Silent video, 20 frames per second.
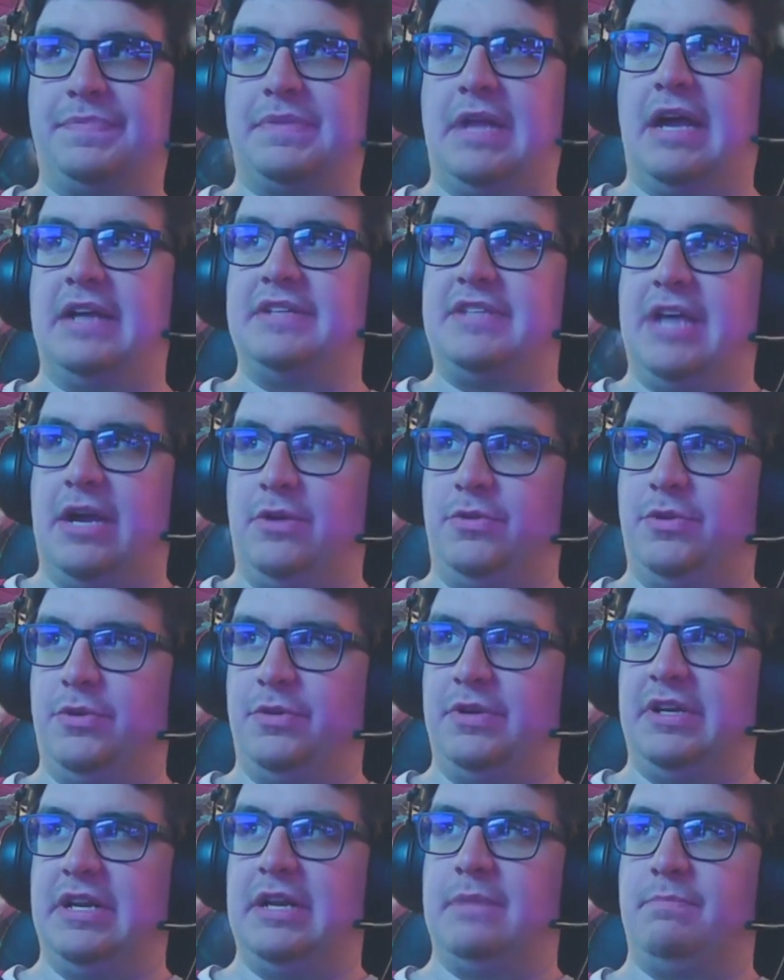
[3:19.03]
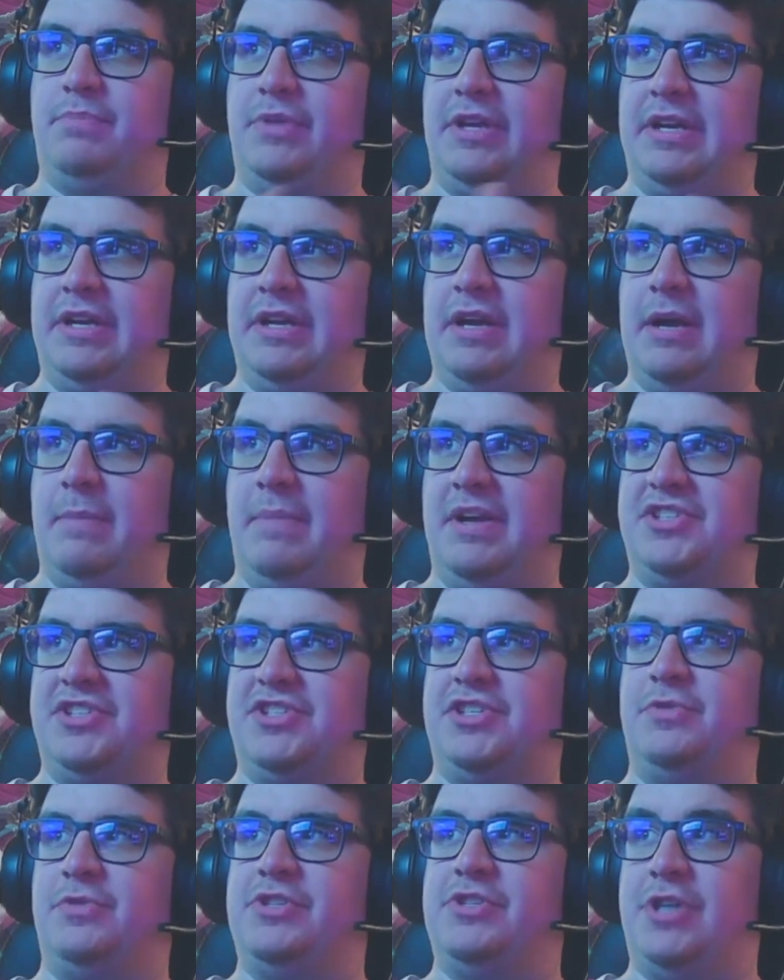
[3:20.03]
I downloaded it and played it on my
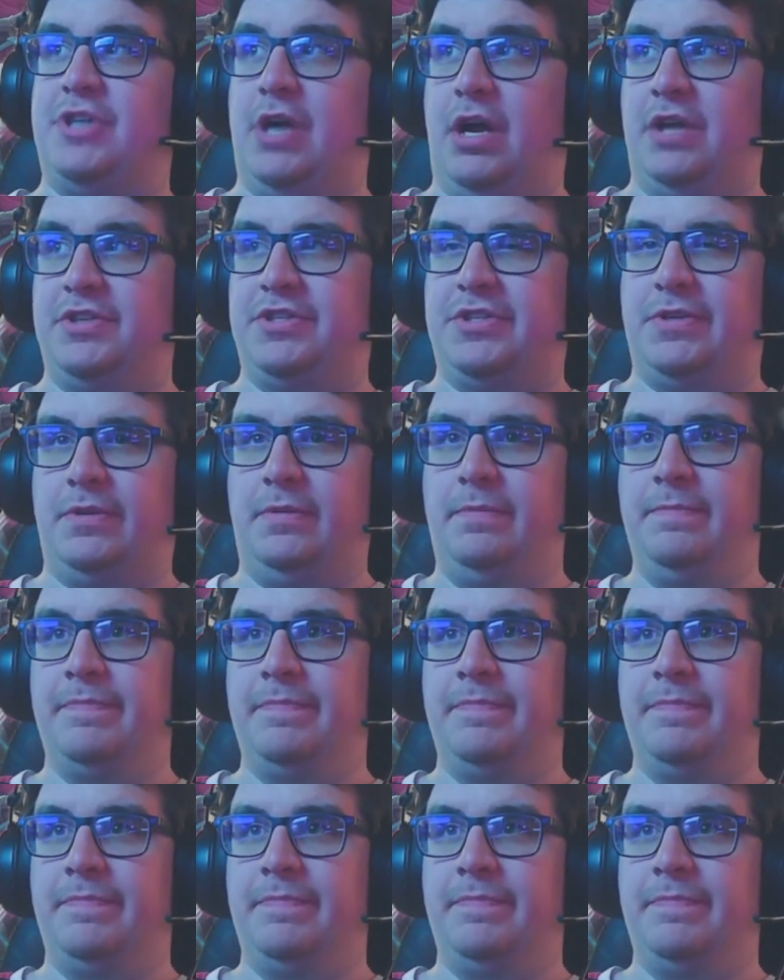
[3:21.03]
Series console.